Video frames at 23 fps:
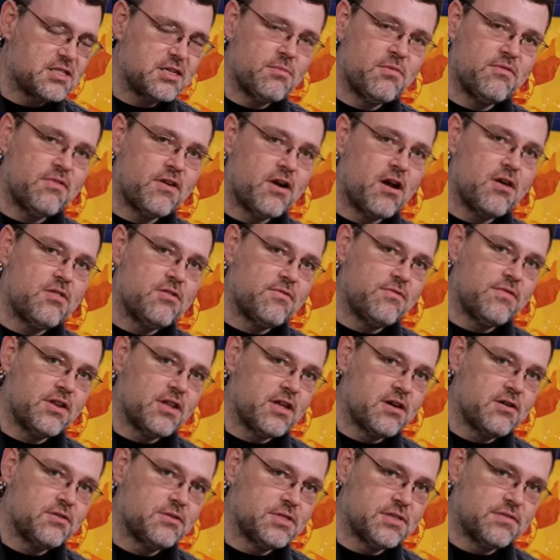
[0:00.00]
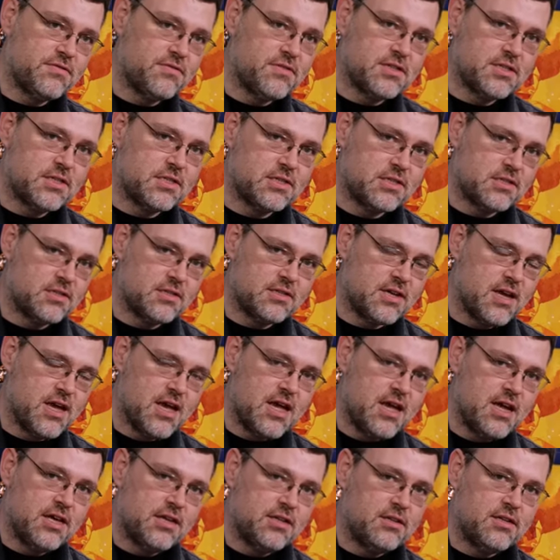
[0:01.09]
out some of our other videos if this,
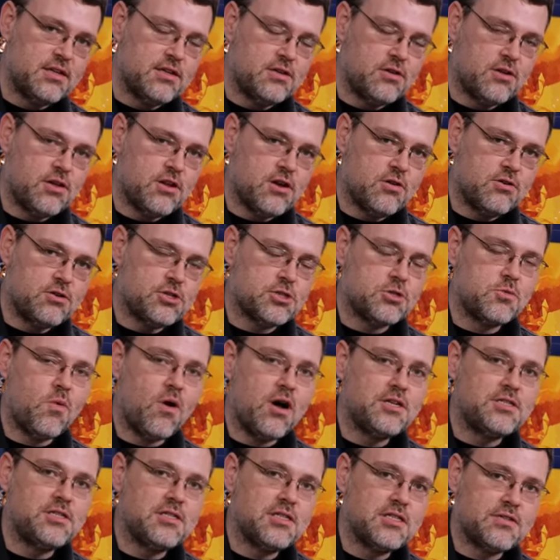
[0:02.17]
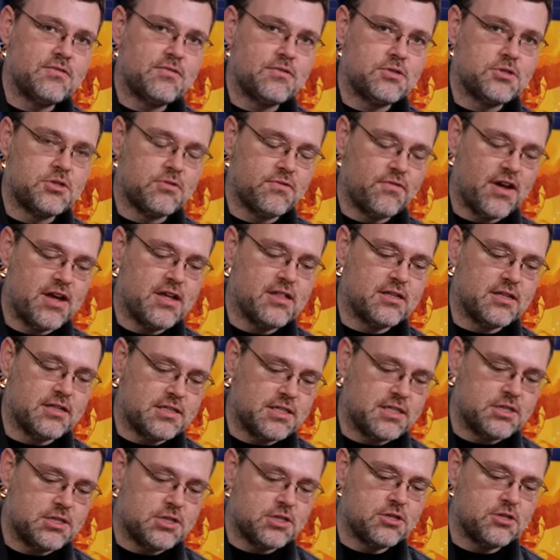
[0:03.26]
you know, just watching this for
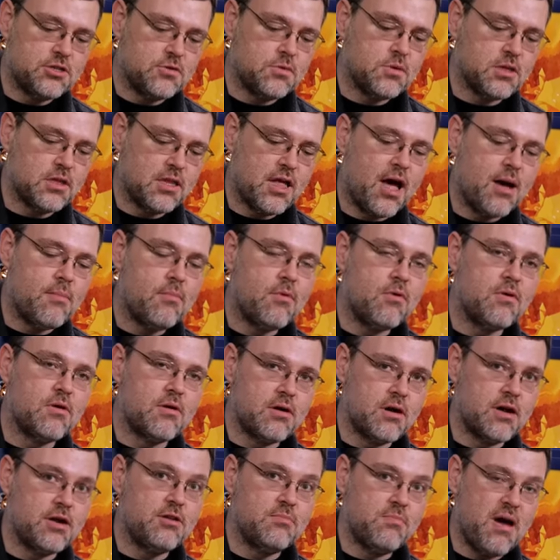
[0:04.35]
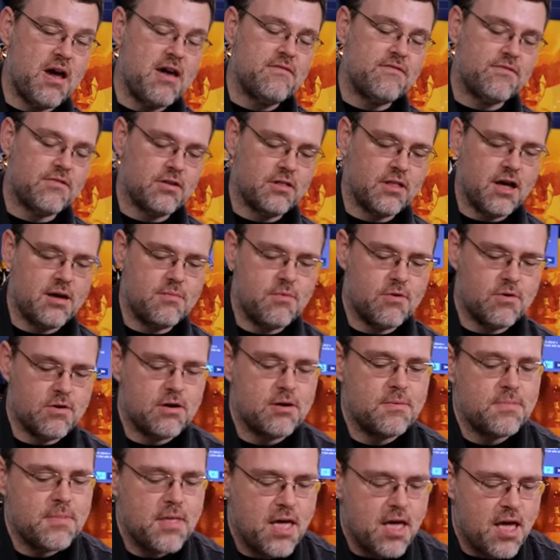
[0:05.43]
surveillance. These can do a lot more, and you pay for a lot
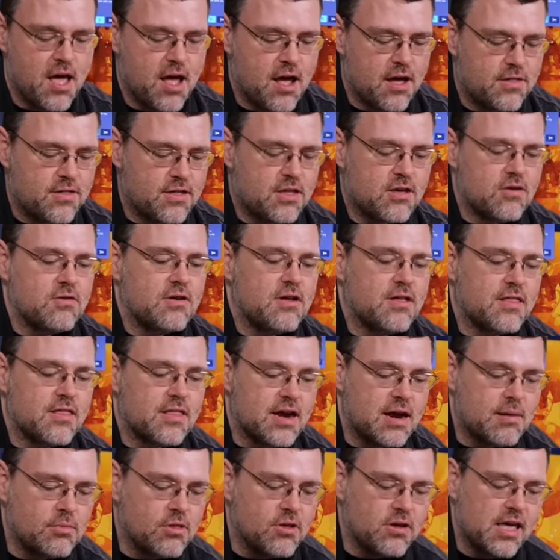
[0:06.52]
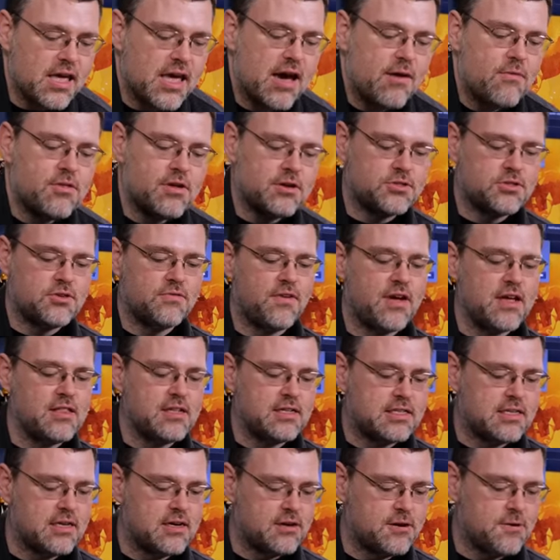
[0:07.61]
more. The unit that I'm looking at with our
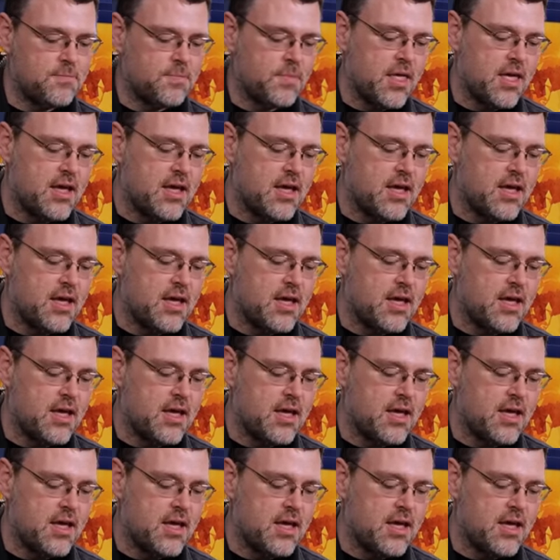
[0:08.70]
surveillance here